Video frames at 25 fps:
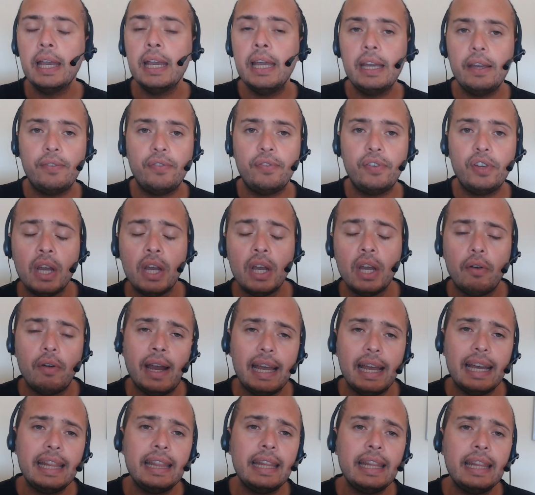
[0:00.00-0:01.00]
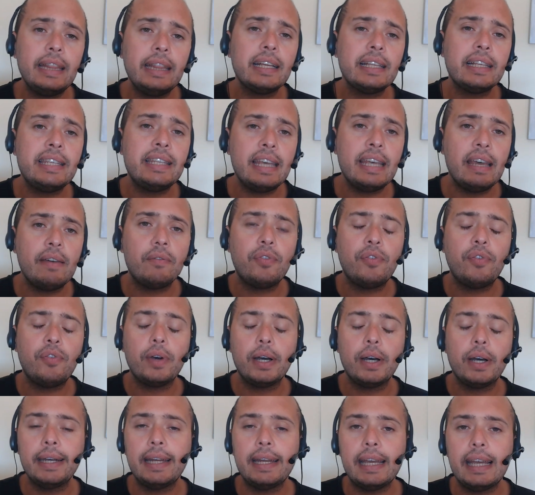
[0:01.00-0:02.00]
If you right, and then the 10th
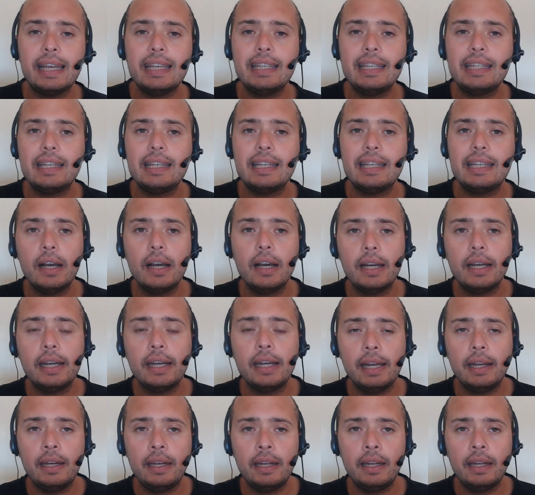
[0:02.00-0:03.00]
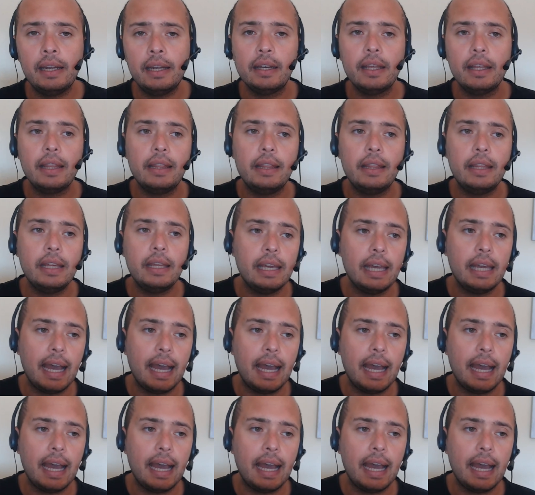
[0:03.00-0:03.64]
one is learning the